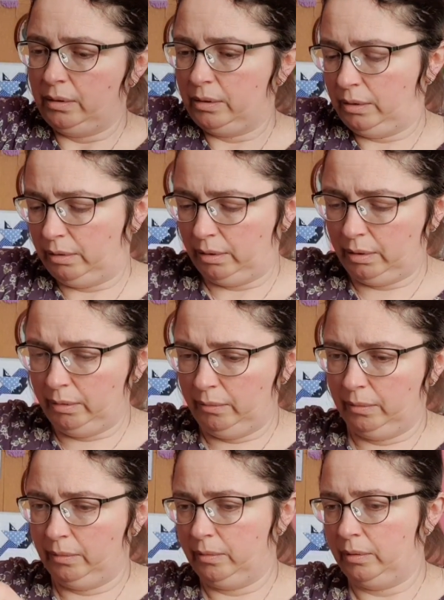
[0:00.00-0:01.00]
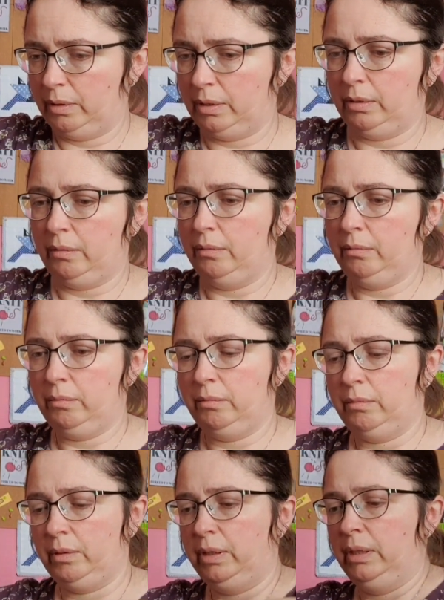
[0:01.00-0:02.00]
So there you go. So
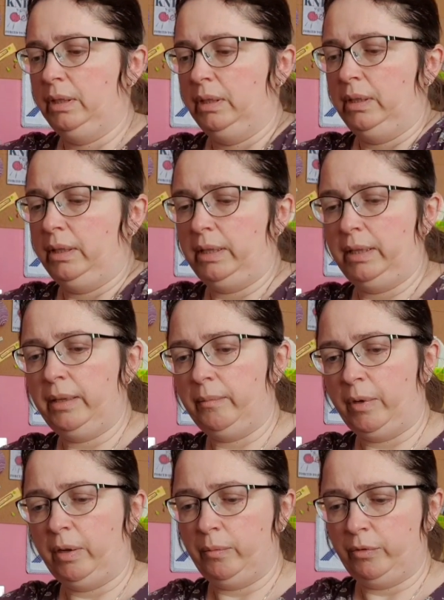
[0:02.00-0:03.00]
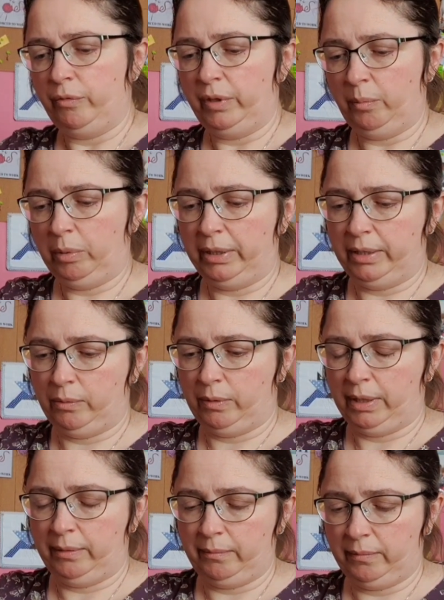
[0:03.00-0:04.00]
I was really pleased with
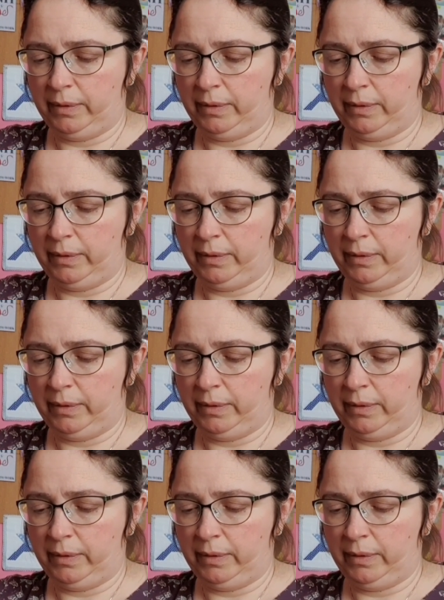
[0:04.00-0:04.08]
that,